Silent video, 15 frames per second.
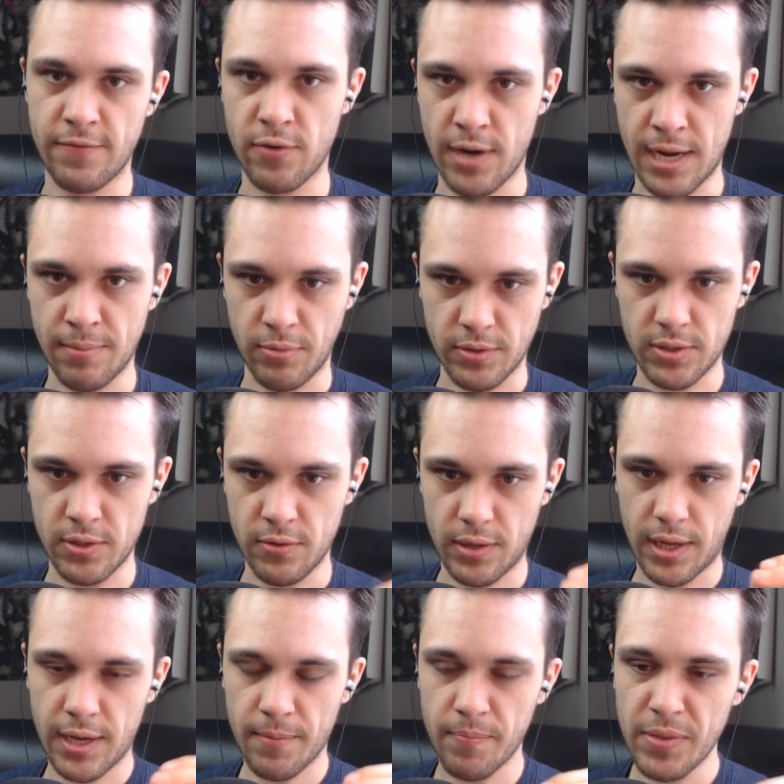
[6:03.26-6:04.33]
if you're able to,
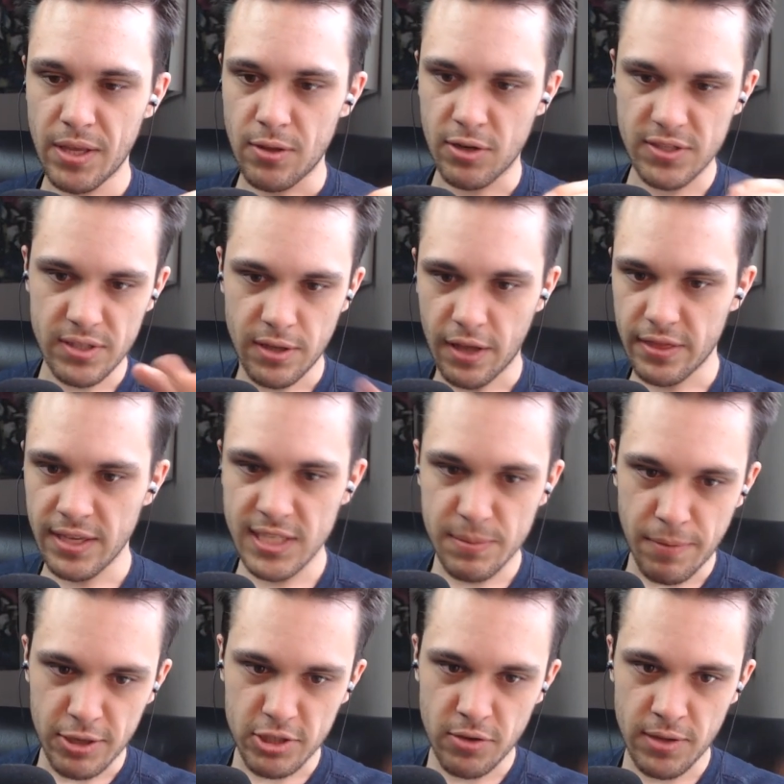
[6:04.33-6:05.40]
okay? There's nothing
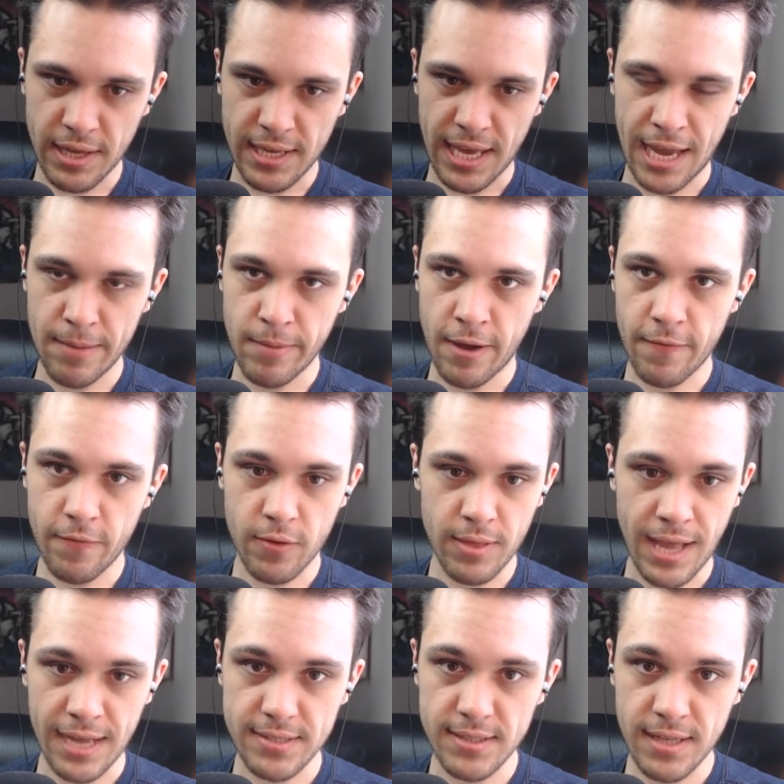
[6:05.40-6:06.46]
special that came out for
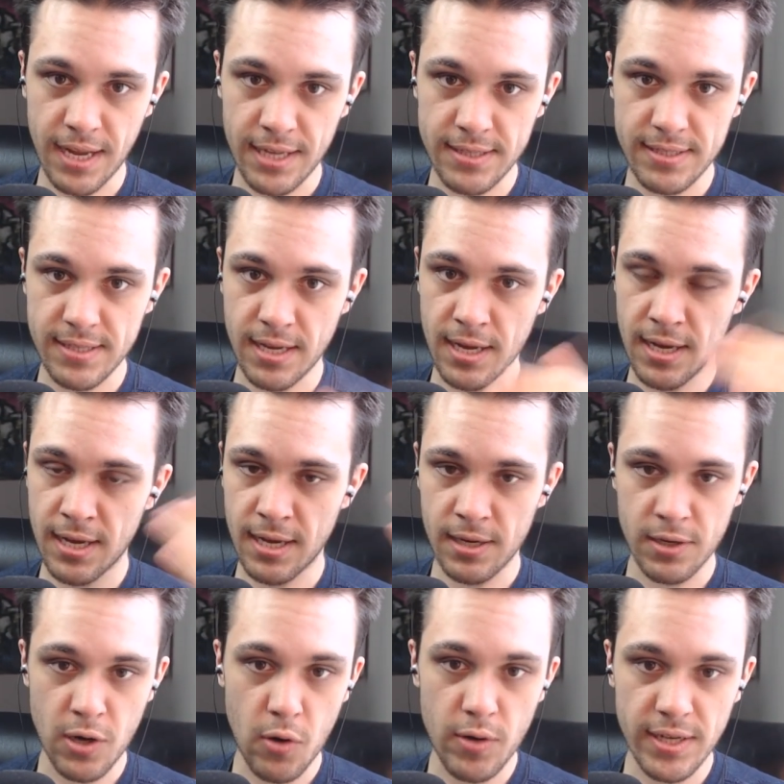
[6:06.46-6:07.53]
last night's uh,
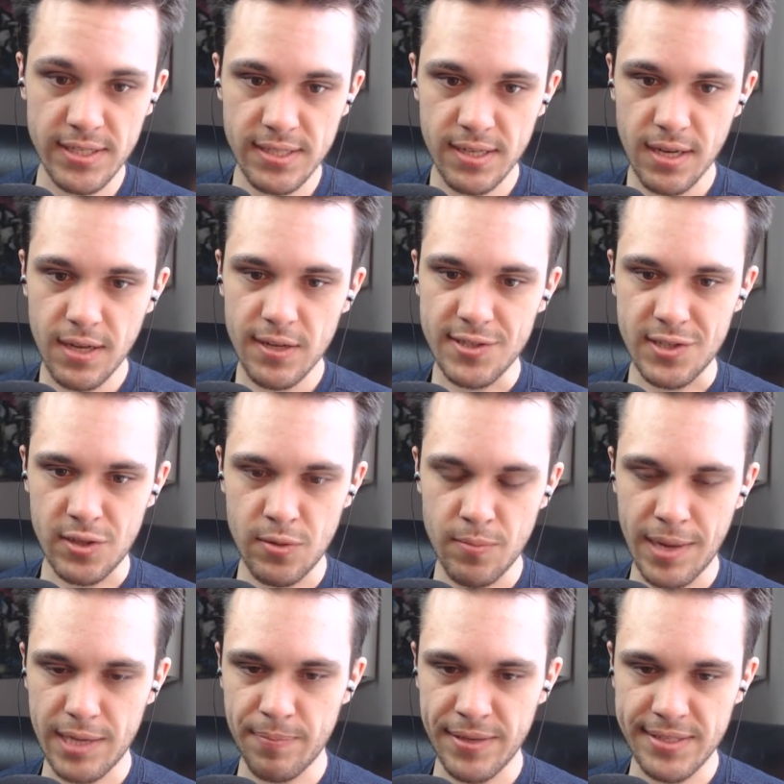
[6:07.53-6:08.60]
notice to
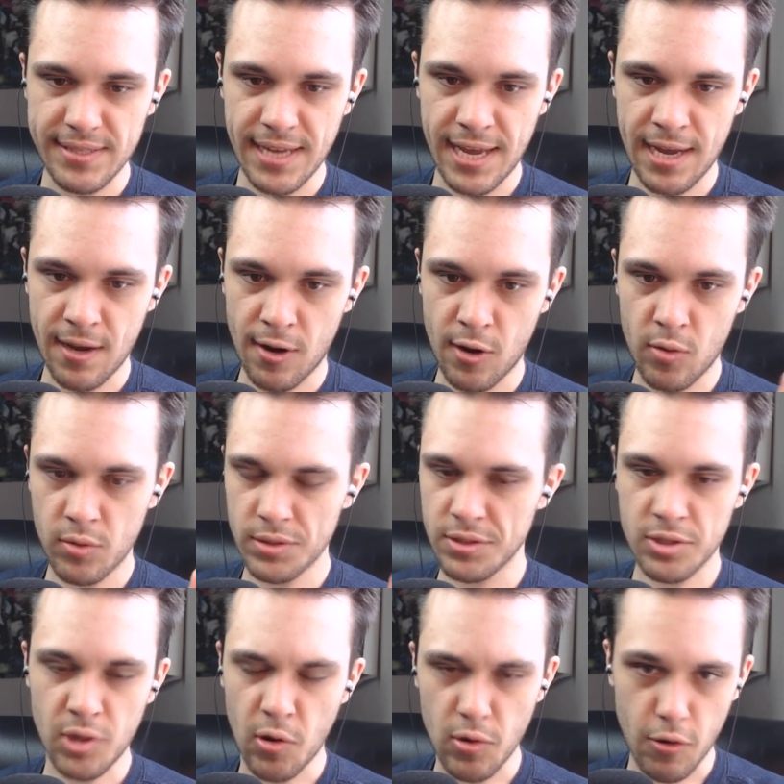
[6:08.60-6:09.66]
make me say, "Oh,
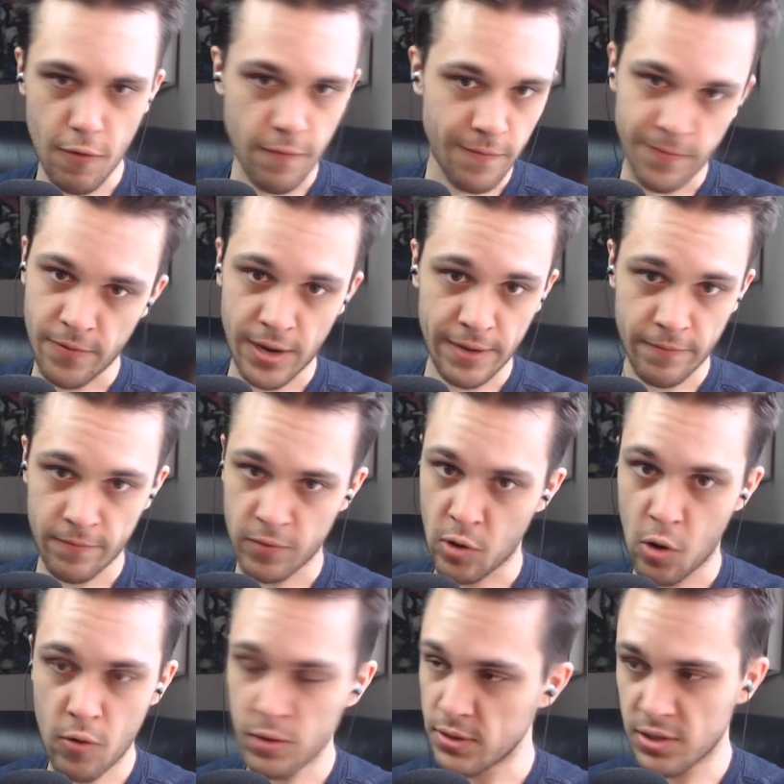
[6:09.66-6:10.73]
don't go for
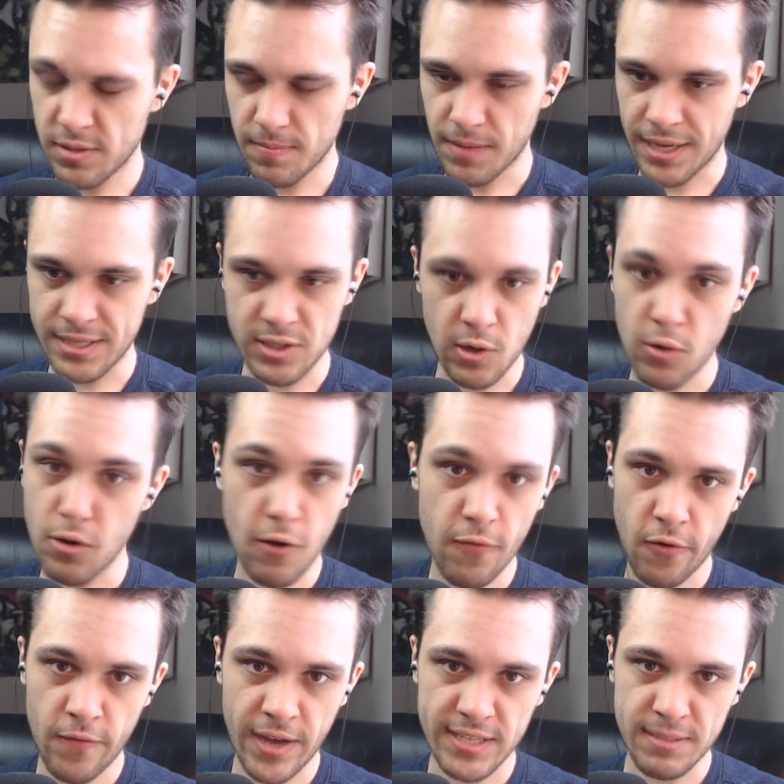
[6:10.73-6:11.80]
go like don't go
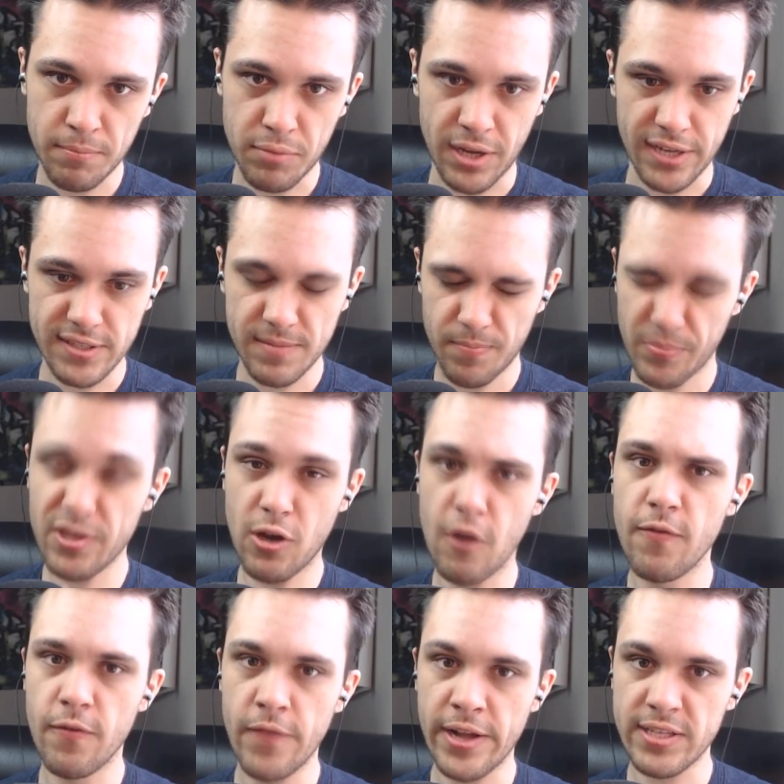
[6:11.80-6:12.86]
for Vexen Plus. Go
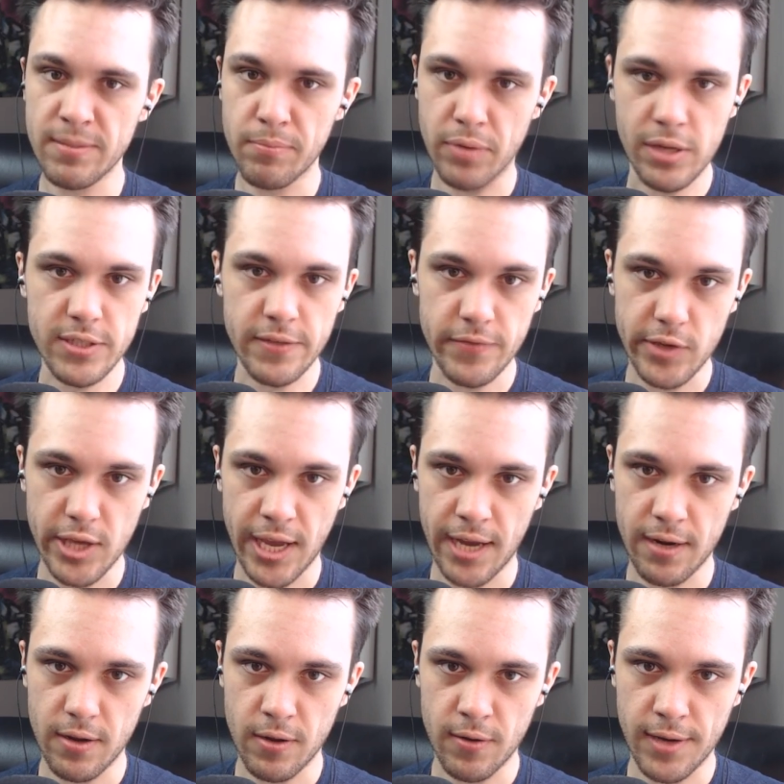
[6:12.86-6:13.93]
for Vexen Plus if you
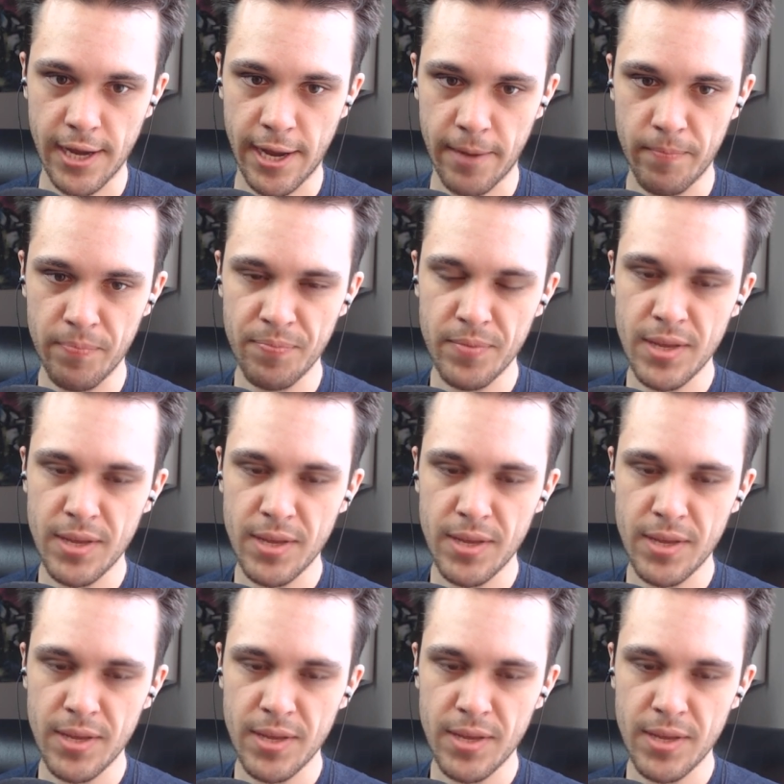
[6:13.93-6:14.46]
can." Okay,